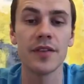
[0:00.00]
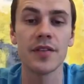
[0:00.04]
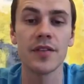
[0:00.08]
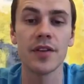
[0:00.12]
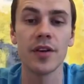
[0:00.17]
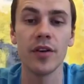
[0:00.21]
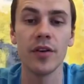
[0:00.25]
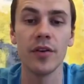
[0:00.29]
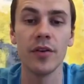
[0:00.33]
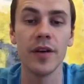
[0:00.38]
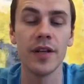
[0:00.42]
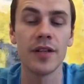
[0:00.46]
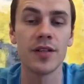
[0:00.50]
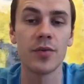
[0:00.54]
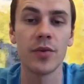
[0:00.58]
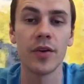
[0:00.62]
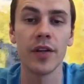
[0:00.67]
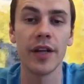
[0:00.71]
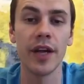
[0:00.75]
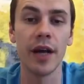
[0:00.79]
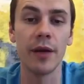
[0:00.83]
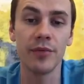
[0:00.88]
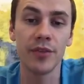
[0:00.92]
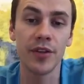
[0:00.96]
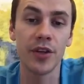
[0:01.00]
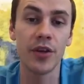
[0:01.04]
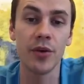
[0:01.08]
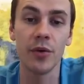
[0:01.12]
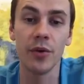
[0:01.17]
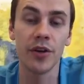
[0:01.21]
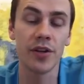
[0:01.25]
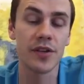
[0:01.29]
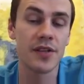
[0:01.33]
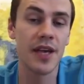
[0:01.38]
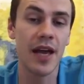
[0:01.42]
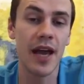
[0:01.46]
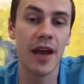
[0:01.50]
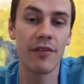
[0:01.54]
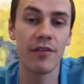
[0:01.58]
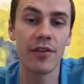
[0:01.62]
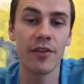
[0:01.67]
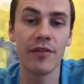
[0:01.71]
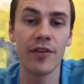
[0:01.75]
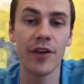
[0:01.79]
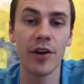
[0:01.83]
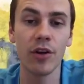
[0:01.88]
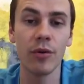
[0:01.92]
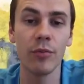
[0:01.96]
So it's really up to you. We'll just have it
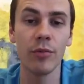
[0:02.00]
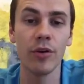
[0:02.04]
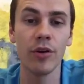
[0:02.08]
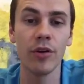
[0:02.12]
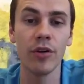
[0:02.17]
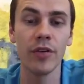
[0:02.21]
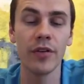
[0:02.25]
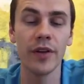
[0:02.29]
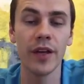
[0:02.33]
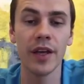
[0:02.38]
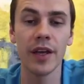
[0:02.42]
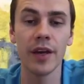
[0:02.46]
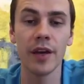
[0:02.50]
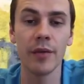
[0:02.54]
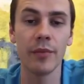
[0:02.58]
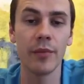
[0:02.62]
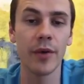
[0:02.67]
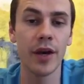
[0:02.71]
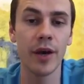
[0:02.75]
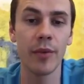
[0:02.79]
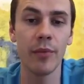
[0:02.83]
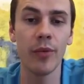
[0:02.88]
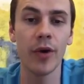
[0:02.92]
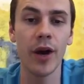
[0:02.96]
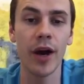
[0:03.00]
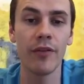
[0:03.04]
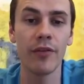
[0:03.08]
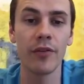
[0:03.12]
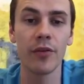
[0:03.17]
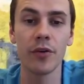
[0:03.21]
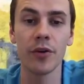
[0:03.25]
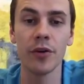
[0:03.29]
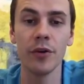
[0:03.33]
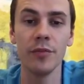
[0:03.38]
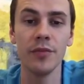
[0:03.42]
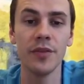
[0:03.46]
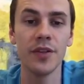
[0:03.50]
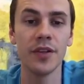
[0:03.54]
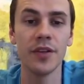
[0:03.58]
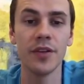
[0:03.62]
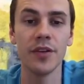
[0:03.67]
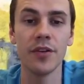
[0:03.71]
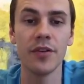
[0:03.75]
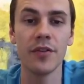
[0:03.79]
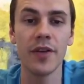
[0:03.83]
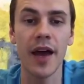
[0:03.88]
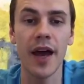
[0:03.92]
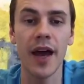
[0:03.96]
available in a private room to
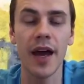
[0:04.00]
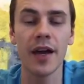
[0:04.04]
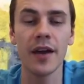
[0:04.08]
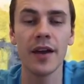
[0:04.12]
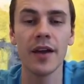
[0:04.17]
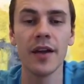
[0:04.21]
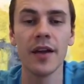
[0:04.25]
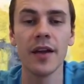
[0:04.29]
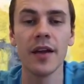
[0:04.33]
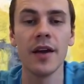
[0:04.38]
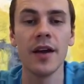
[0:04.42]
do that.